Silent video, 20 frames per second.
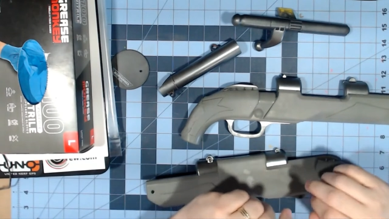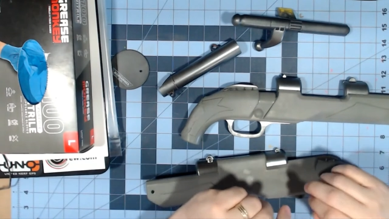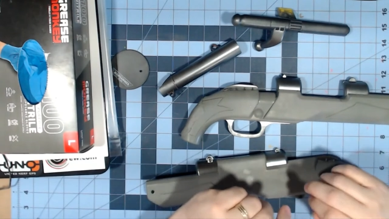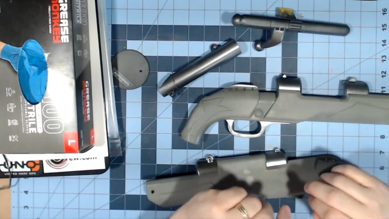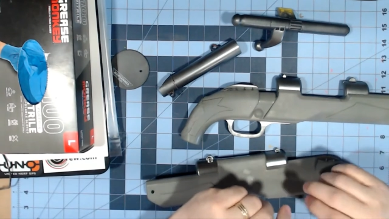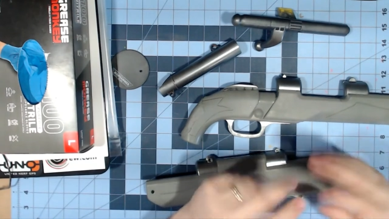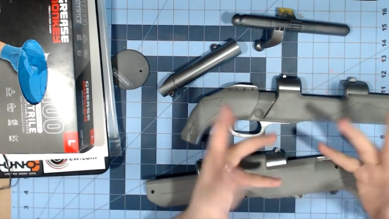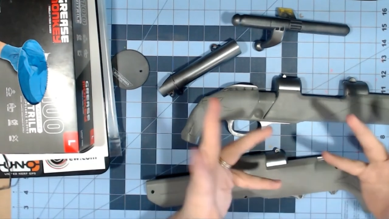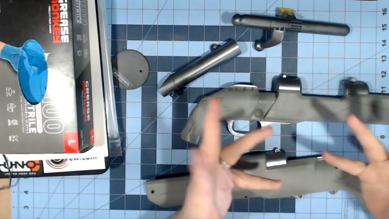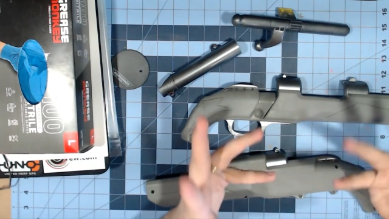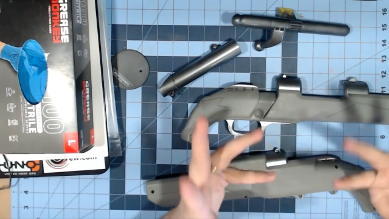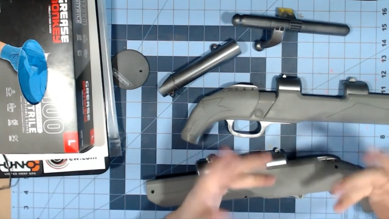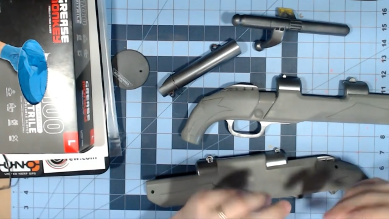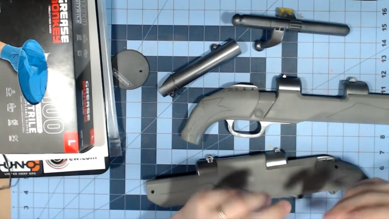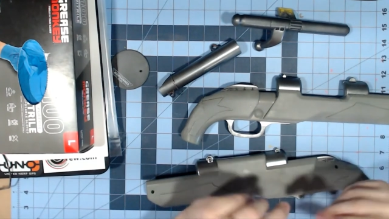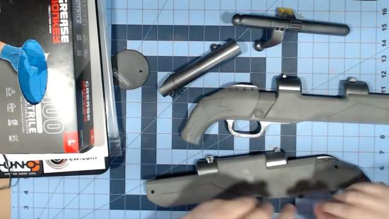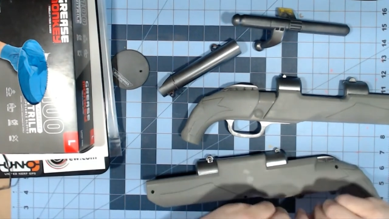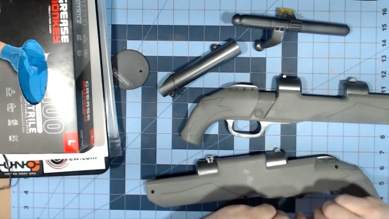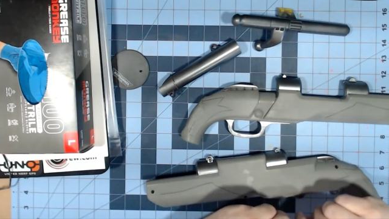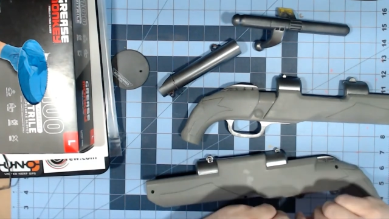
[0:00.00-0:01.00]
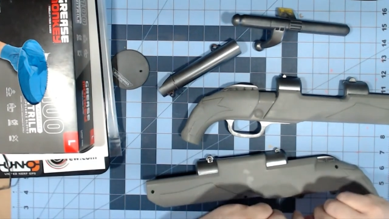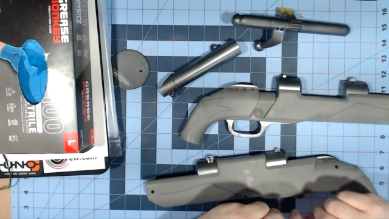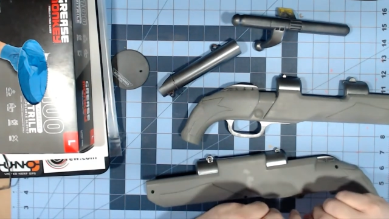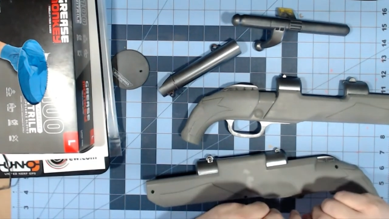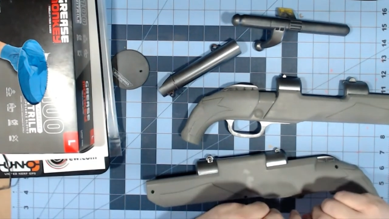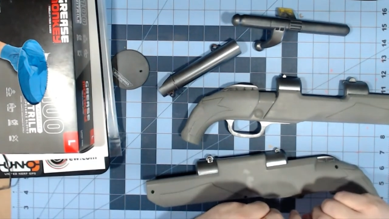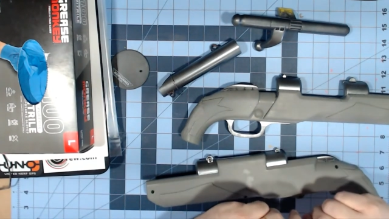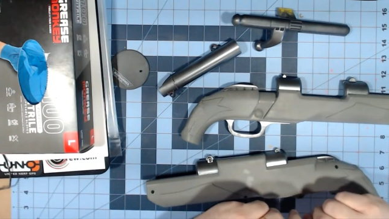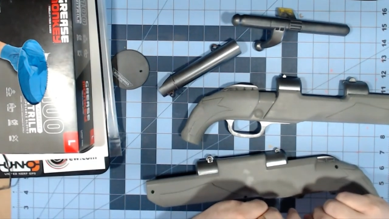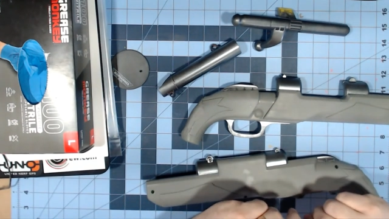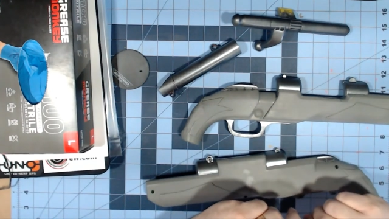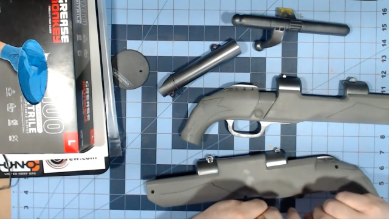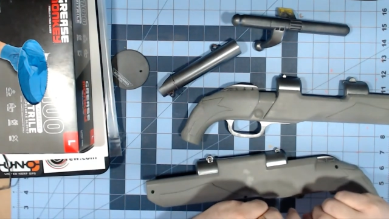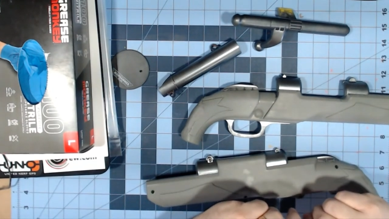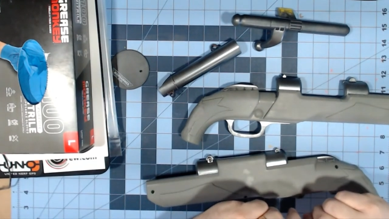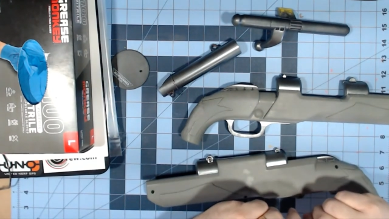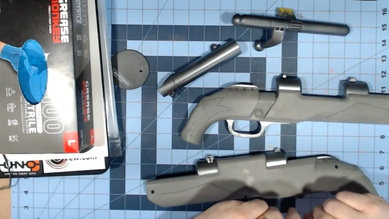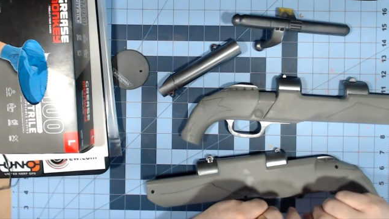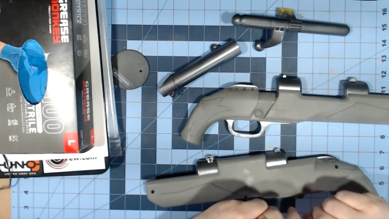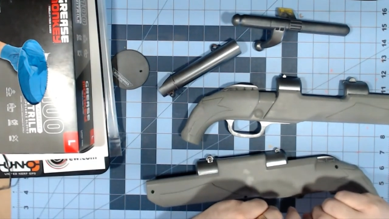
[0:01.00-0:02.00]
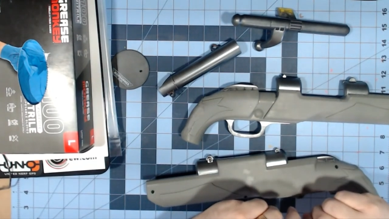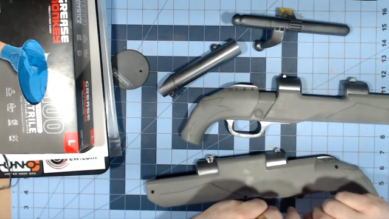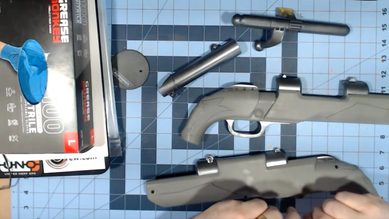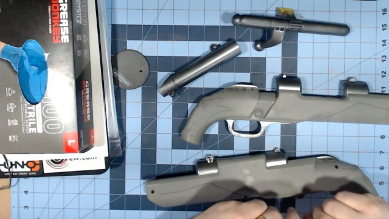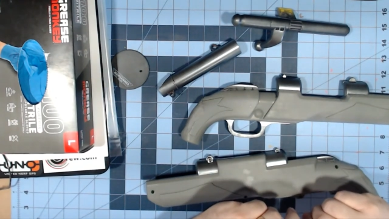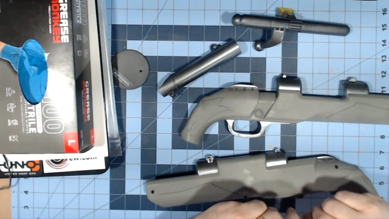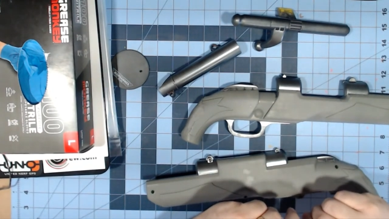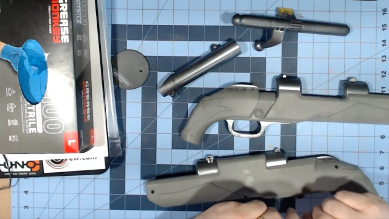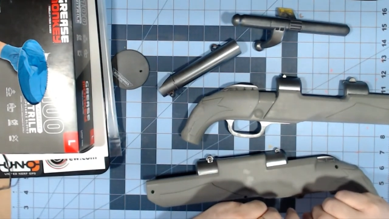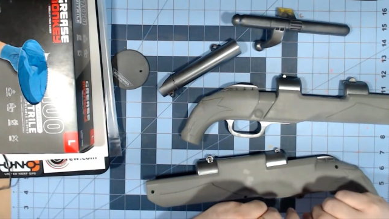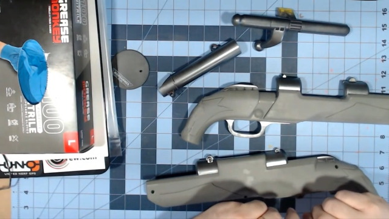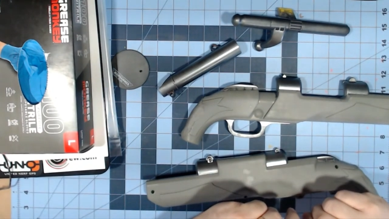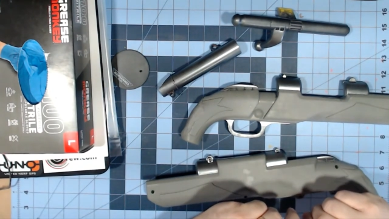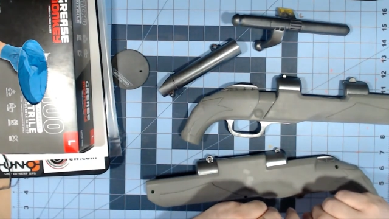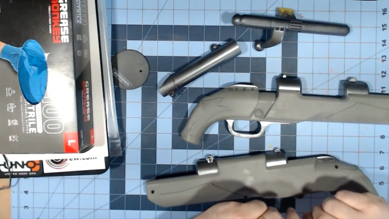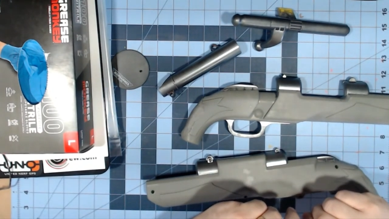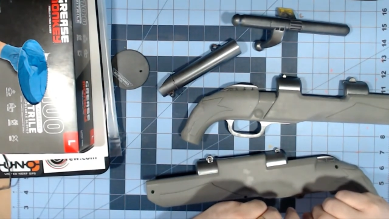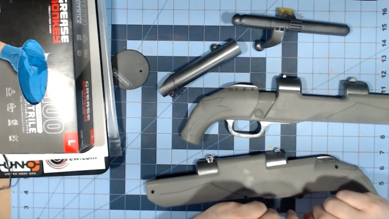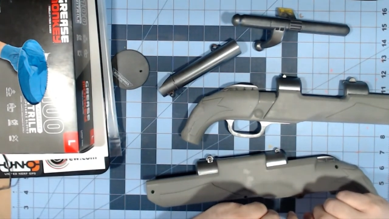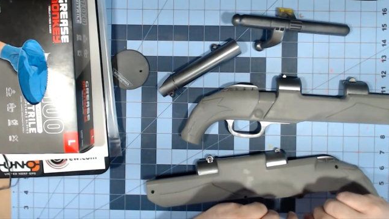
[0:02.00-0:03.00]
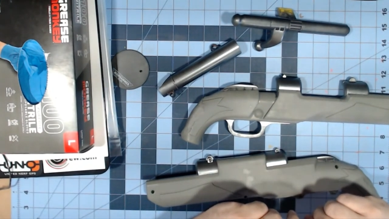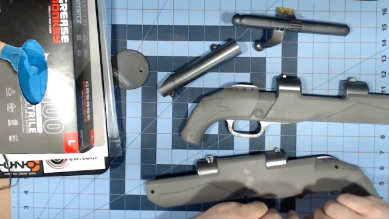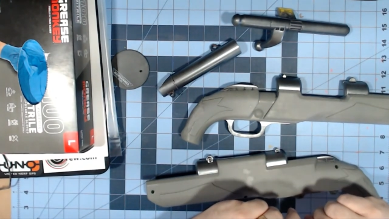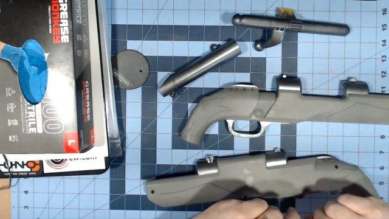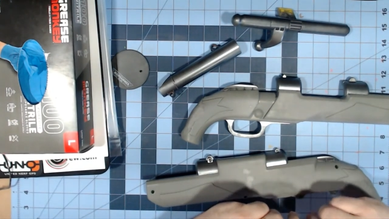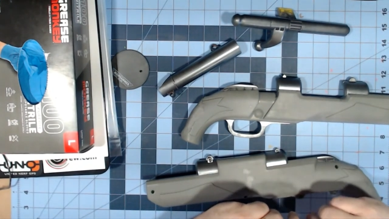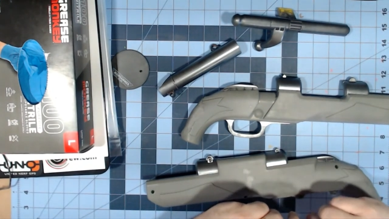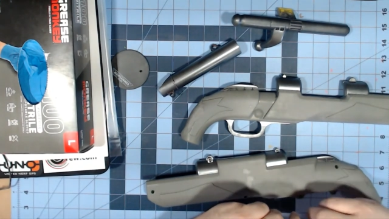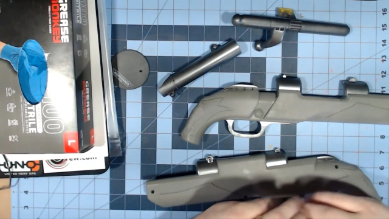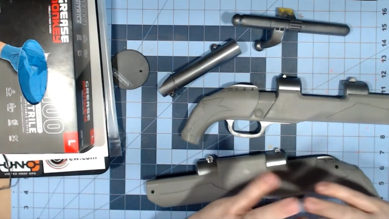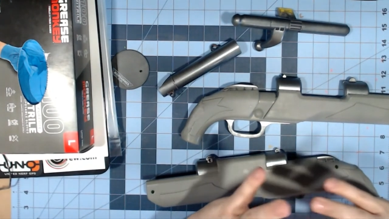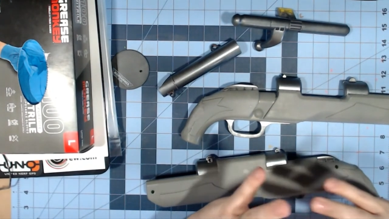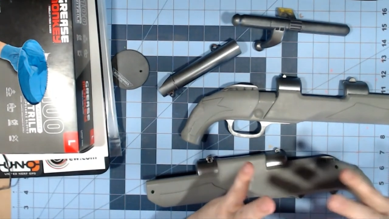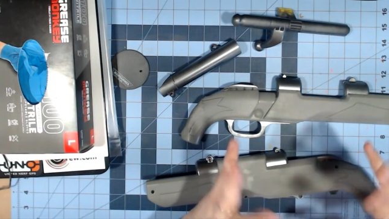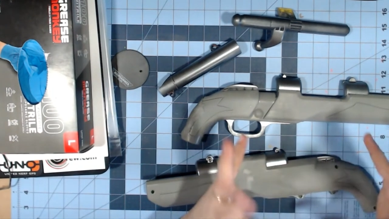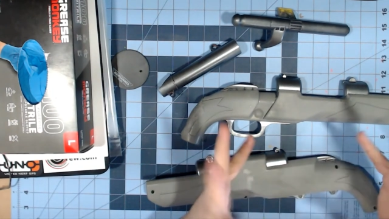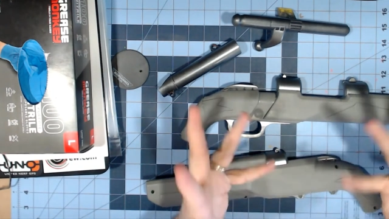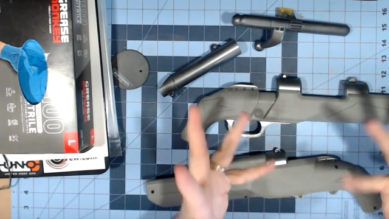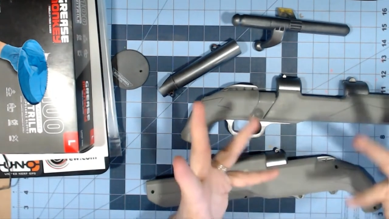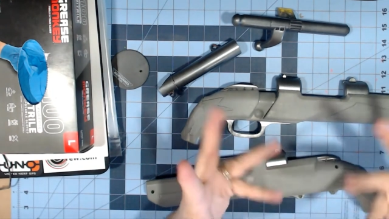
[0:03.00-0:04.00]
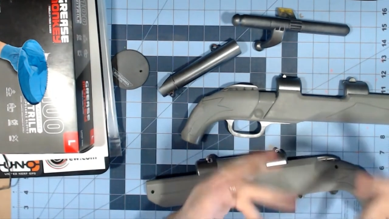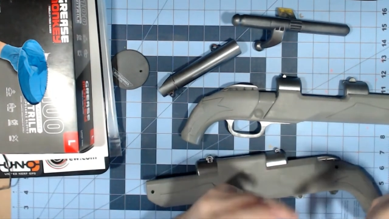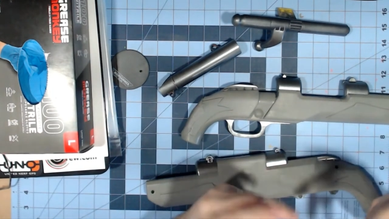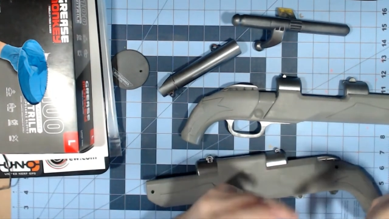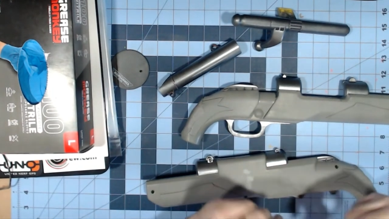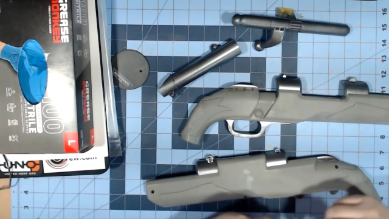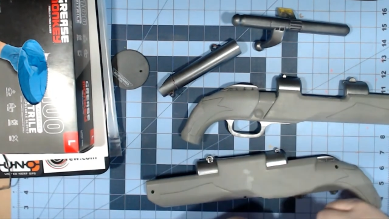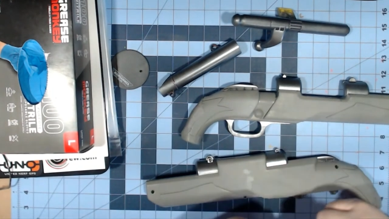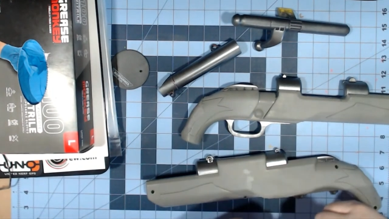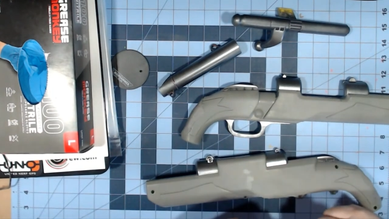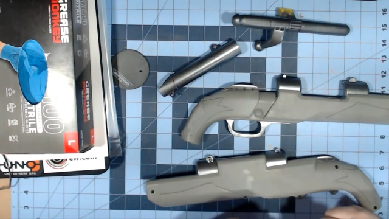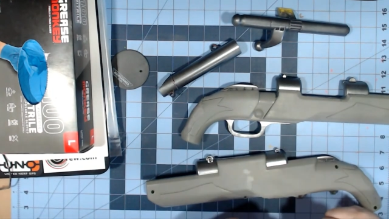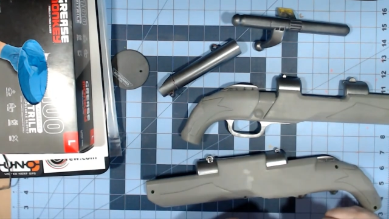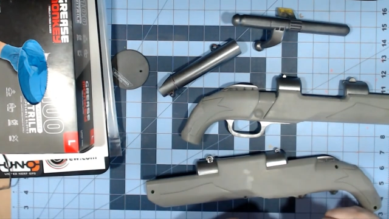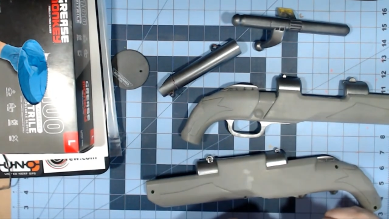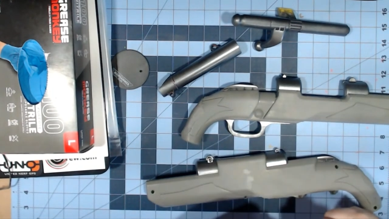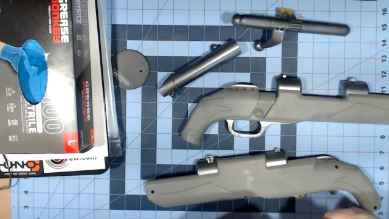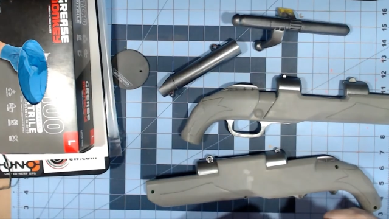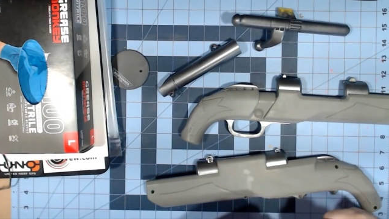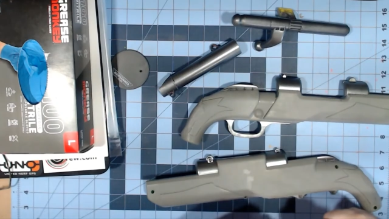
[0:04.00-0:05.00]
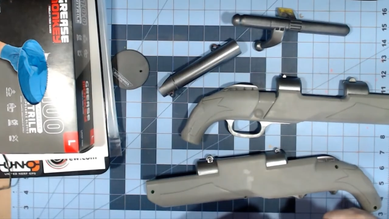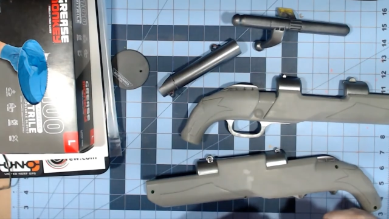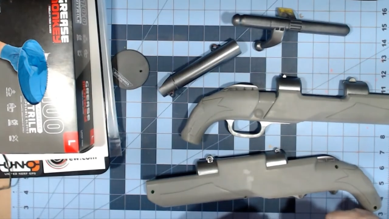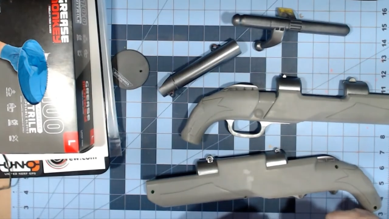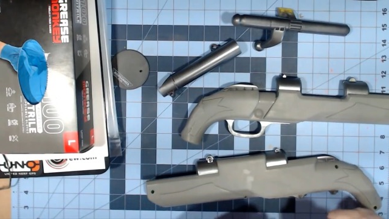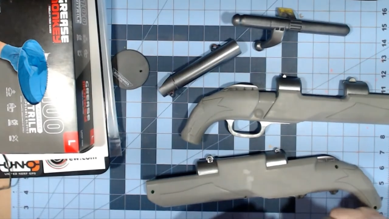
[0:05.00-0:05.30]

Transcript: No face is visible, so there are no lips to read.